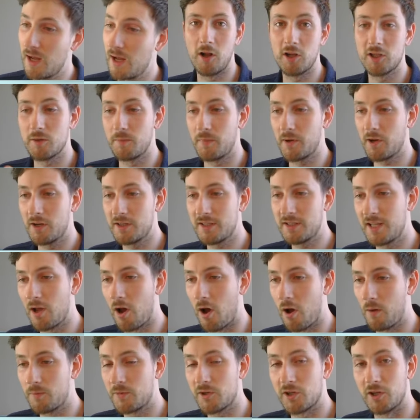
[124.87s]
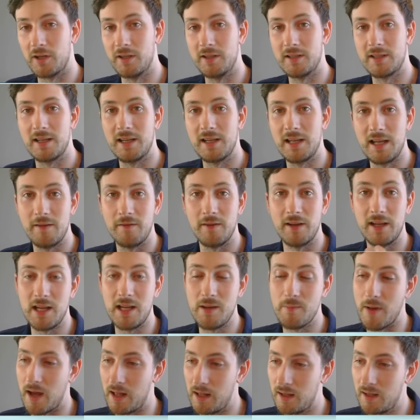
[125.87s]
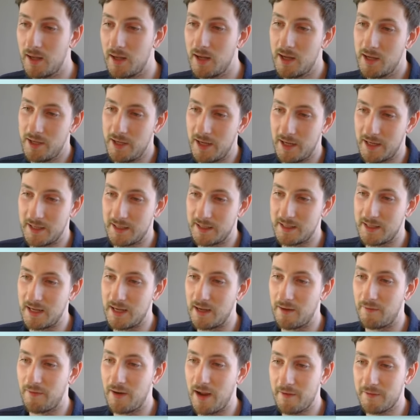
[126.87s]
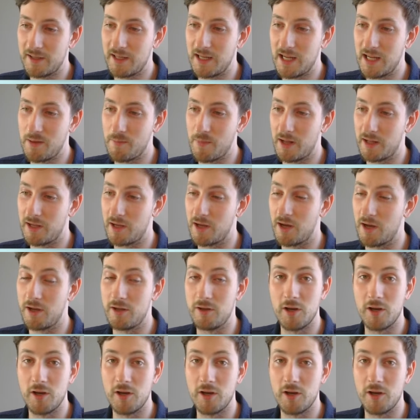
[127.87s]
Also, because of the option to leave an email, you can see I've left an email here.